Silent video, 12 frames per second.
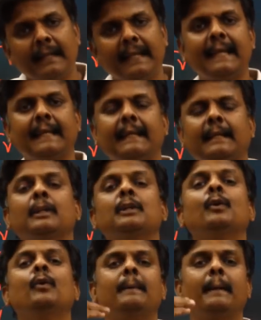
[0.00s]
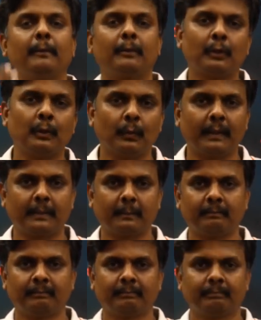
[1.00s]
Link it, you will be able to do it.
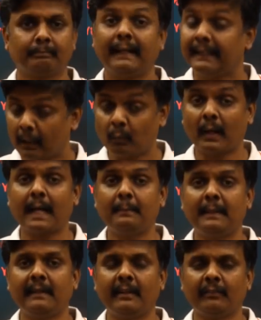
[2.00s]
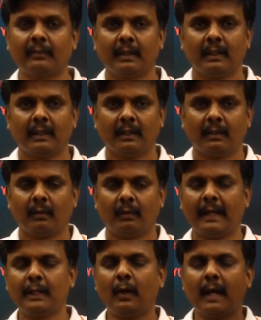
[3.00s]
By that, what I mean is,
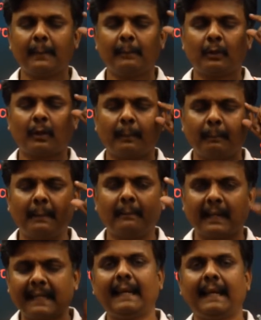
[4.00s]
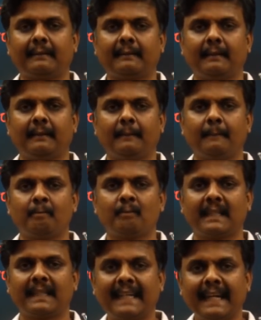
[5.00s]
when you are able to remember, recollect,
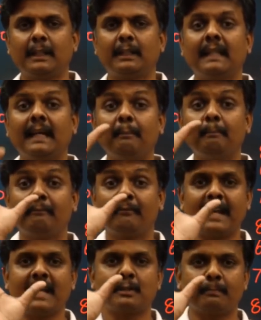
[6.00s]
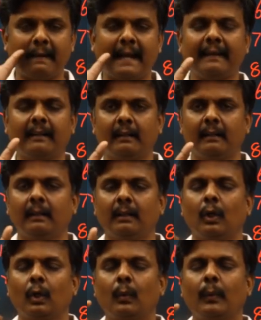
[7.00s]
get the phrase back
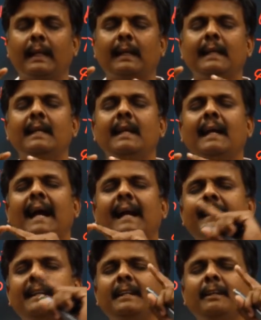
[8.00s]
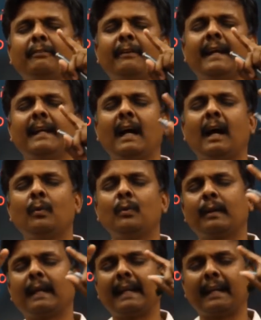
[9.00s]
quickly identify how
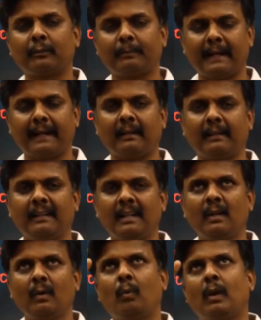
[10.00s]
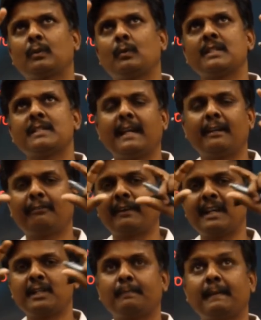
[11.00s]
you can expand. What was that
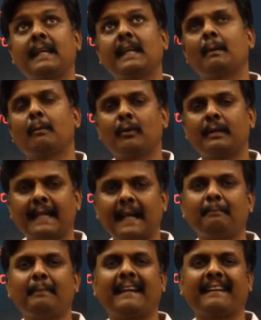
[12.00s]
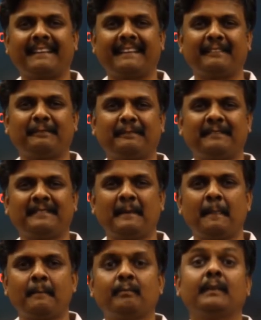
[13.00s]
phrase speaking about in that paragraph?
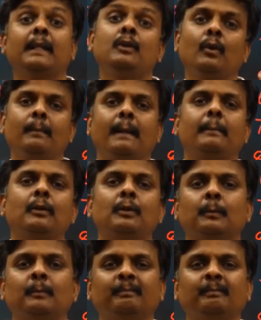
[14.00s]
Then you will be able to do.